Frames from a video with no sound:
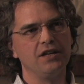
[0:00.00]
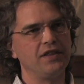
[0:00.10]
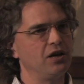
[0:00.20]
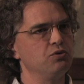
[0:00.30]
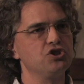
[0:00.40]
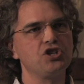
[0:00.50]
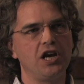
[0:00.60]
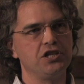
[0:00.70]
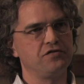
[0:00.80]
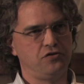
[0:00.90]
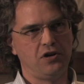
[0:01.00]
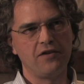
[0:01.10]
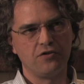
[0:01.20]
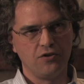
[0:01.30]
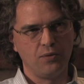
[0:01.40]
that it would change
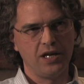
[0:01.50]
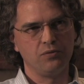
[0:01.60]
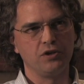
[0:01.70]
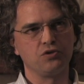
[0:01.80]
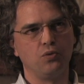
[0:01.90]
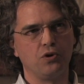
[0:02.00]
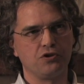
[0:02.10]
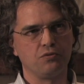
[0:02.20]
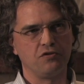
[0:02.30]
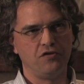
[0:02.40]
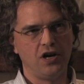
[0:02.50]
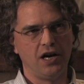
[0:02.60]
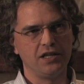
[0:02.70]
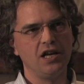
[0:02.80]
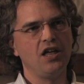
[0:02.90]
forever the way in which wars were fought.